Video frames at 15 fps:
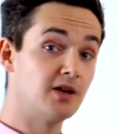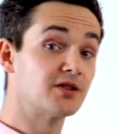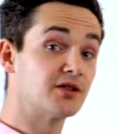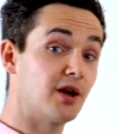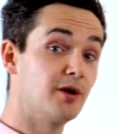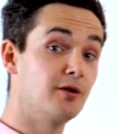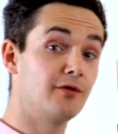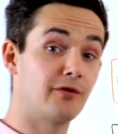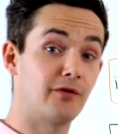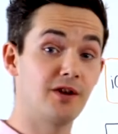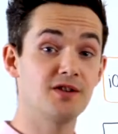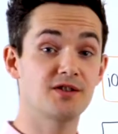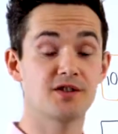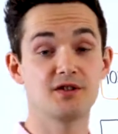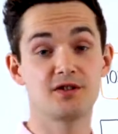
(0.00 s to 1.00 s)
So, for
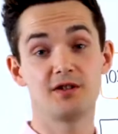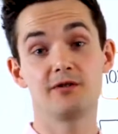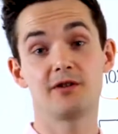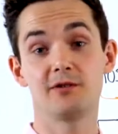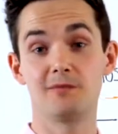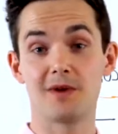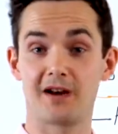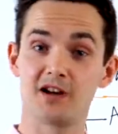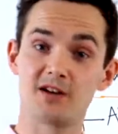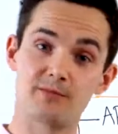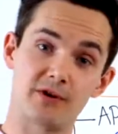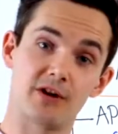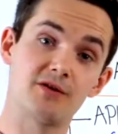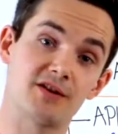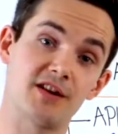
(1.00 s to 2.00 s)
instance, you can manage
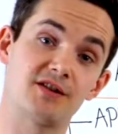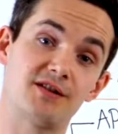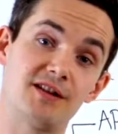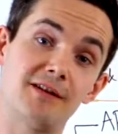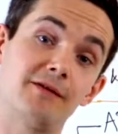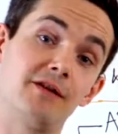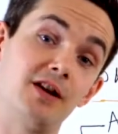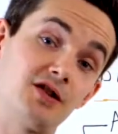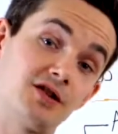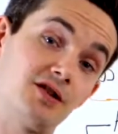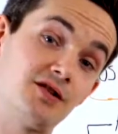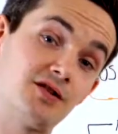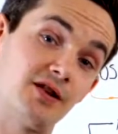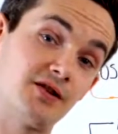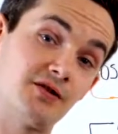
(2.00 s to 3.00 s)
process
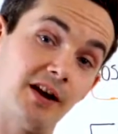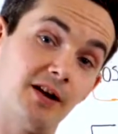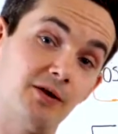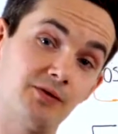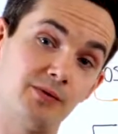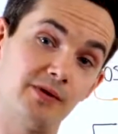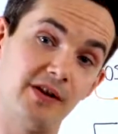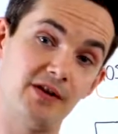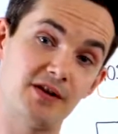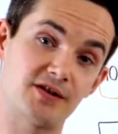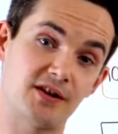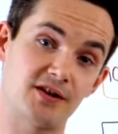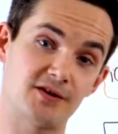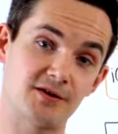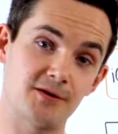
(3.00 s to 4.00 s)
definitions that are held within the
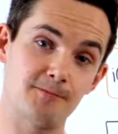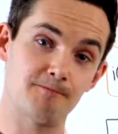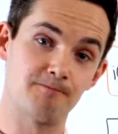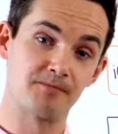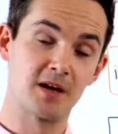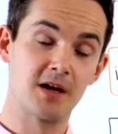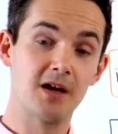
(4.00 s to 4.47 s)
system,